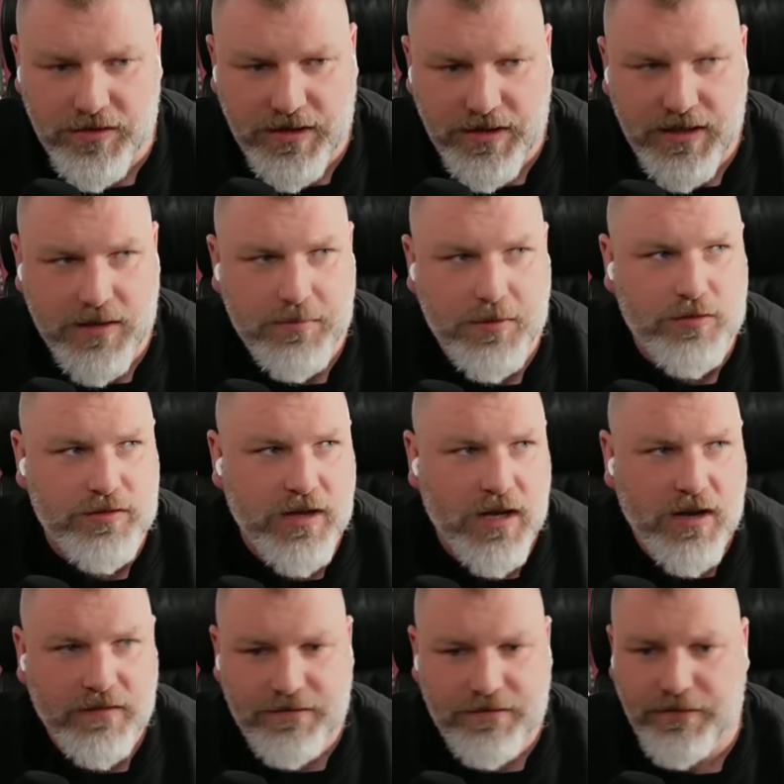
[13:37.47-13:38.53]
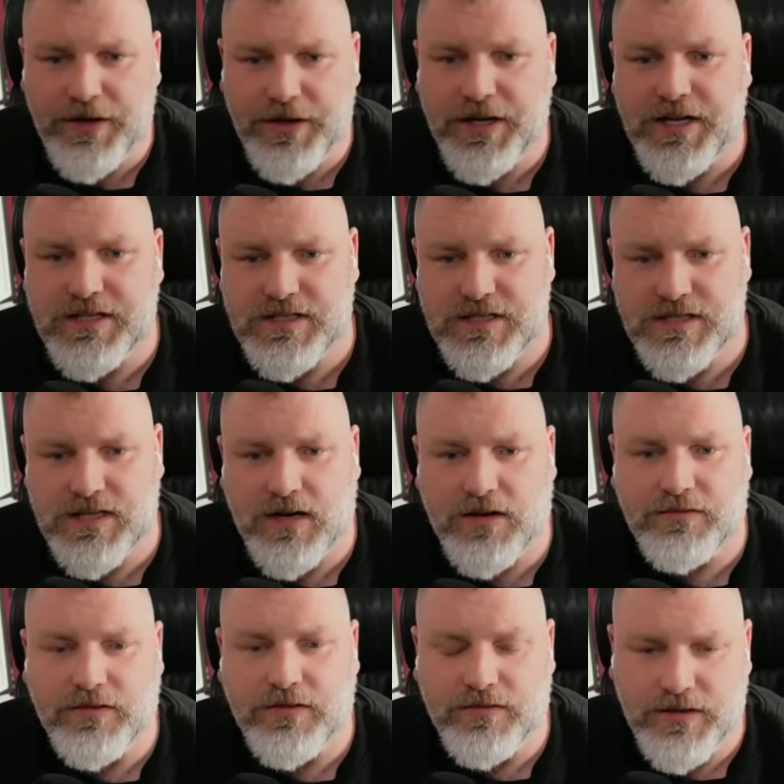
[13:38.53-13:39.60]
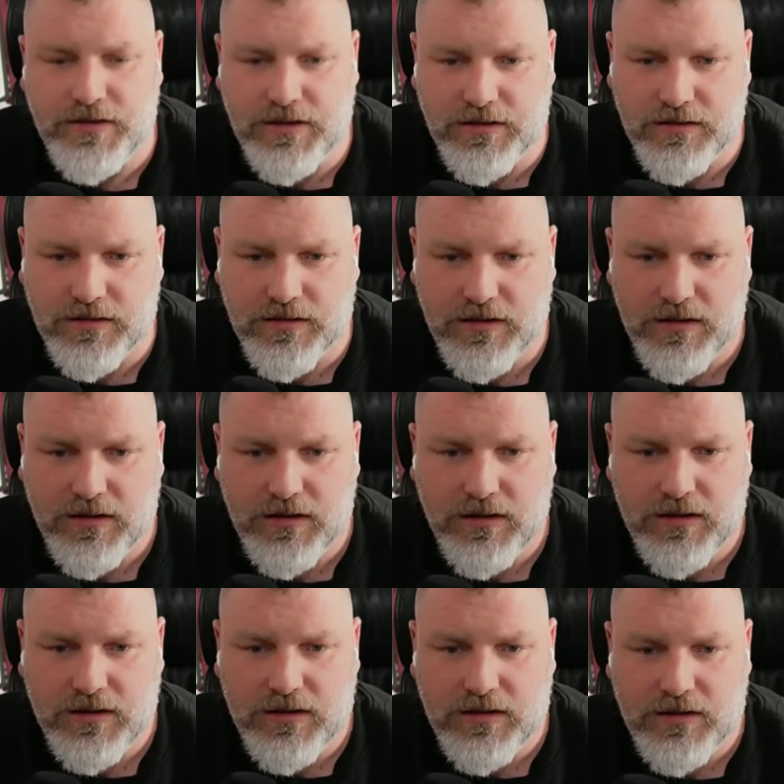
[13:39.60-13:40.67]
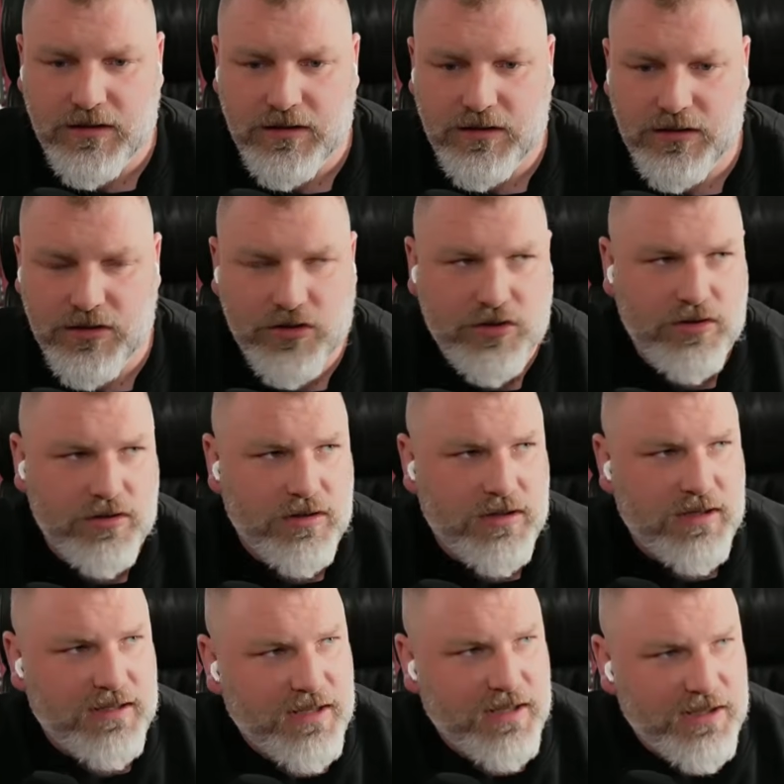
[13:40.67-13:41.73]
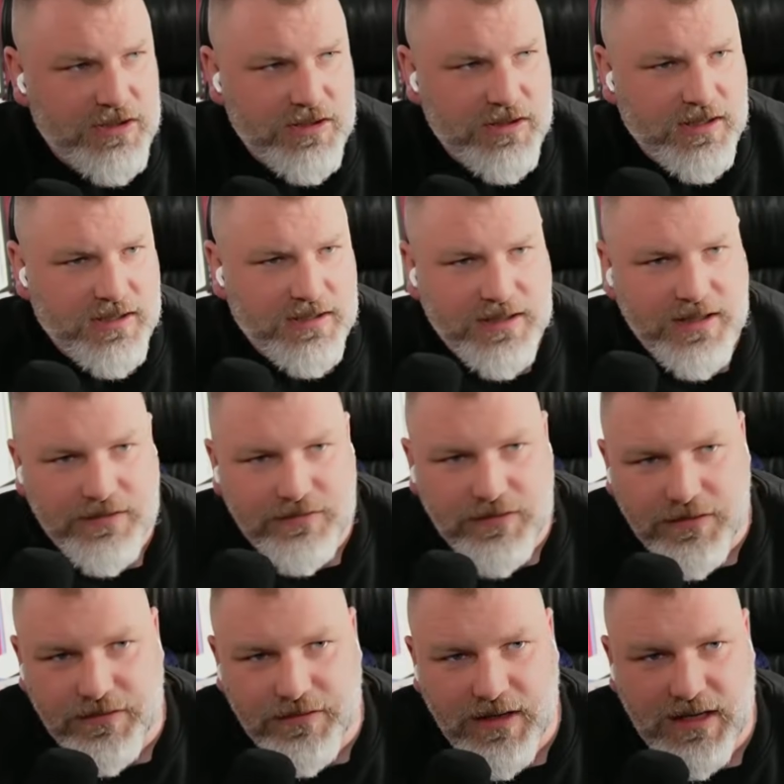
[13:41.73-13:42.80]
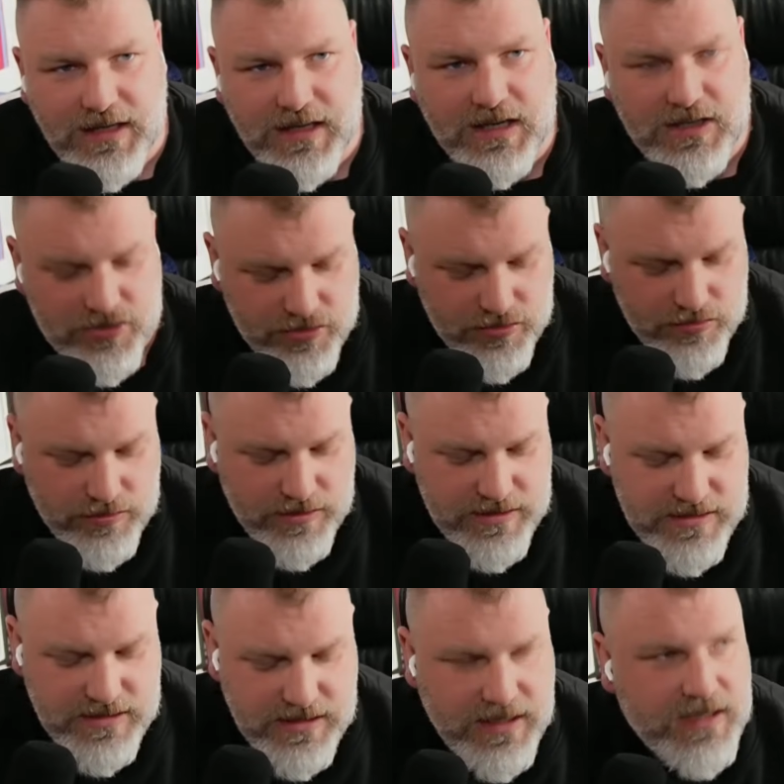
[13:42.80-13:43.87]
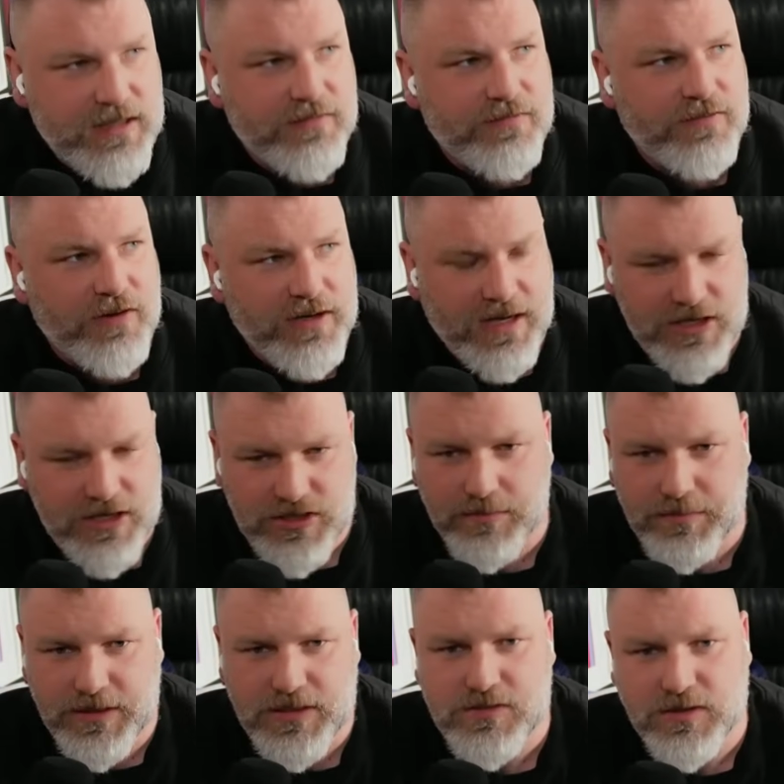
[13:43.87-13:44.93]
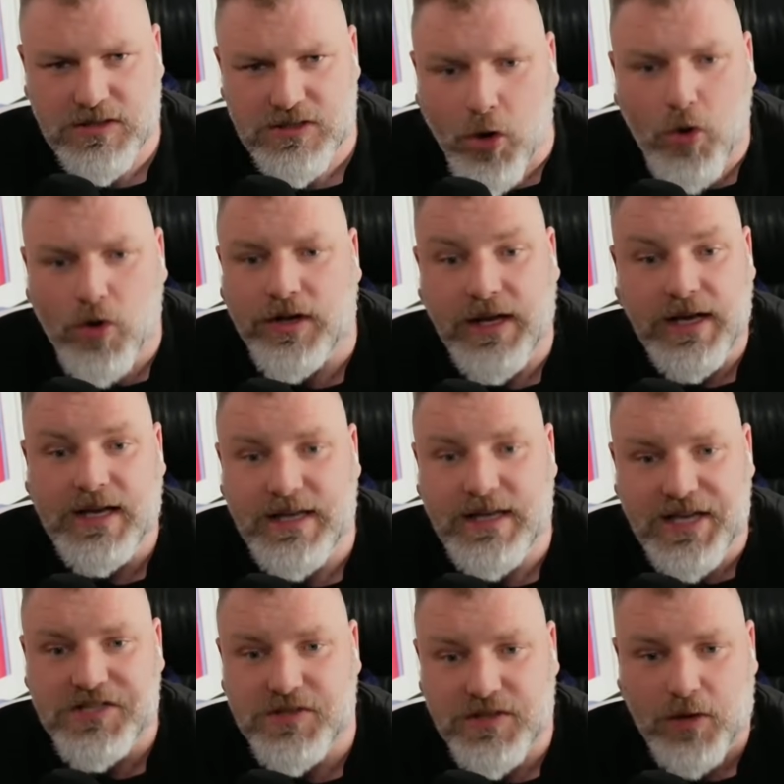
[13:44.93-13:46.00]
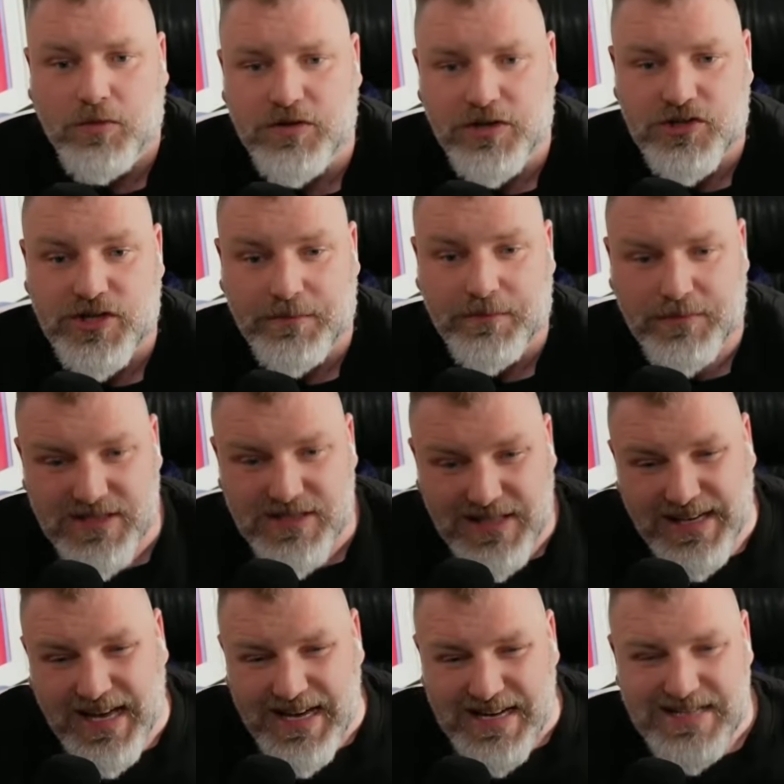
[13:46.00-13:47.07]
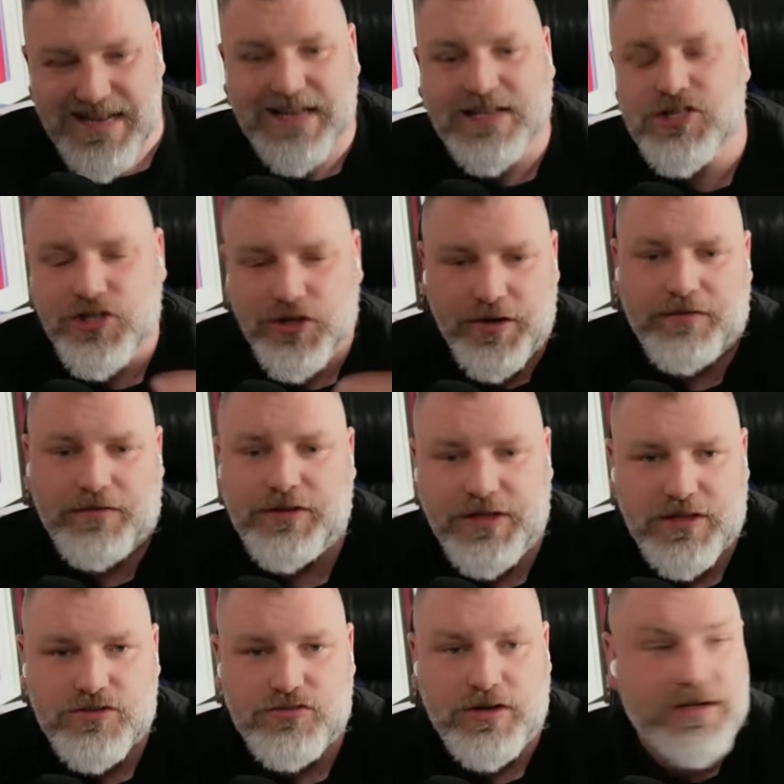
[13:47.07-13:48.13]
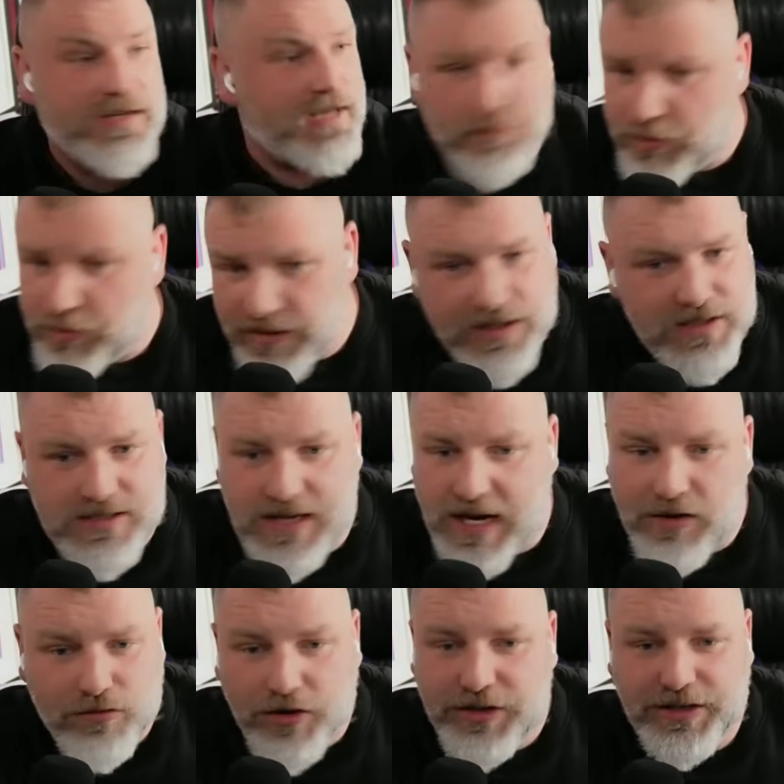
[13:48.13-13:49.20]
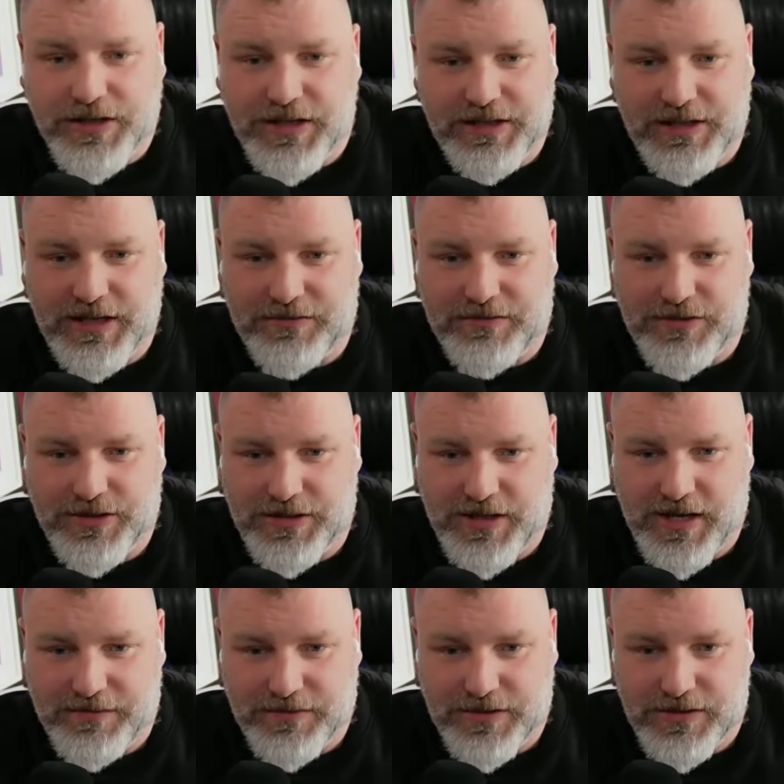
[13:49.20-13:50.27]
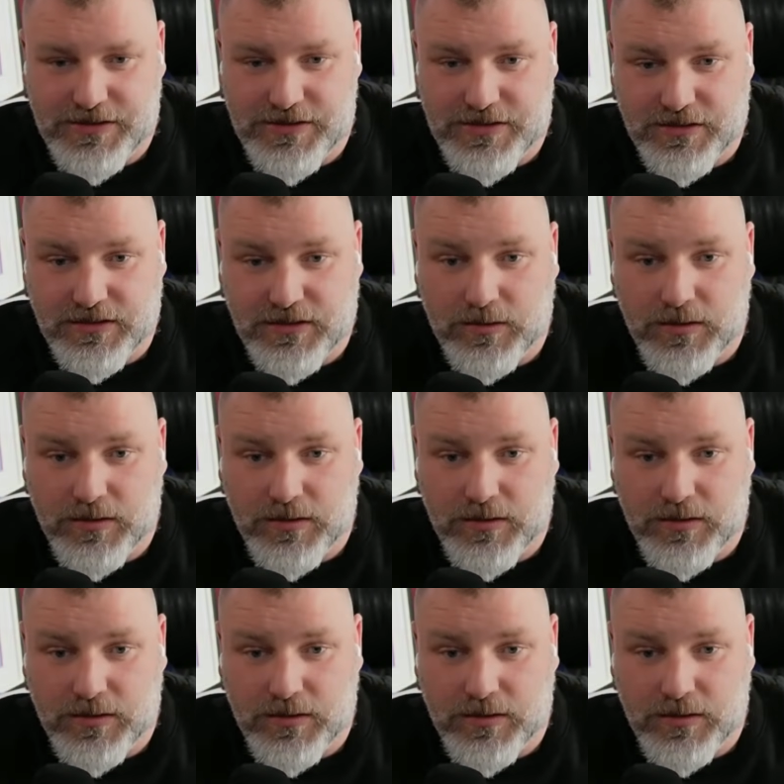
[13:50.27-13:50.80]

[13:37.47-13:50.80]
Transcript: about finances off the field. You know, and even if Villa had got through this today, the financial piece was okay. Yes, now we're in the Champions League. Next year, everything is right again. But things aren't right again after this year now,